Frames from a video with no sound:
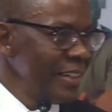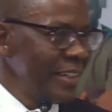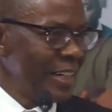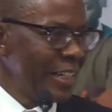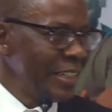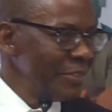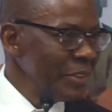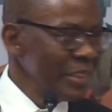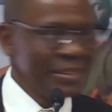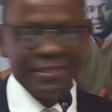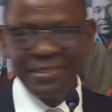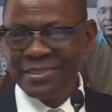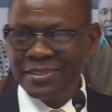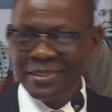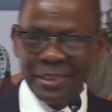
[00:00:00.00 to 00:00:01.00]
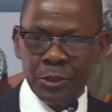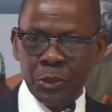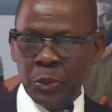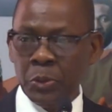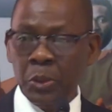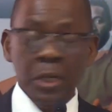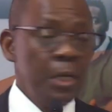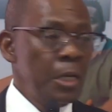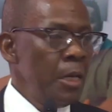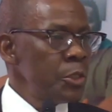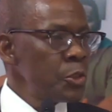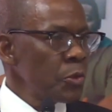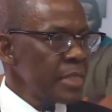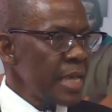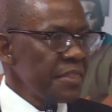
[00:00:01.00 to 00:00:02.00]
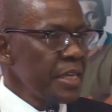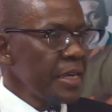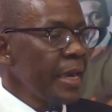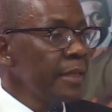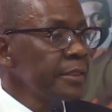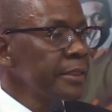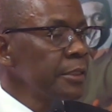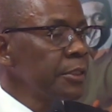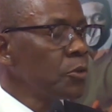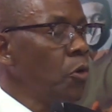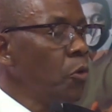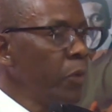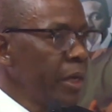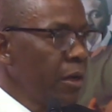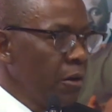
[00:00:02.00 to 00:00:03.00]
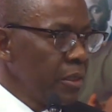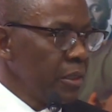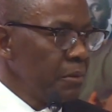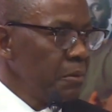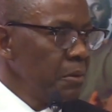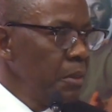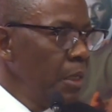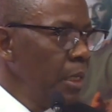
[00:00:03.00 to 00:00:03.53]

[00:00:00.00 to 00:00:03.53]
The two. So something else is going on.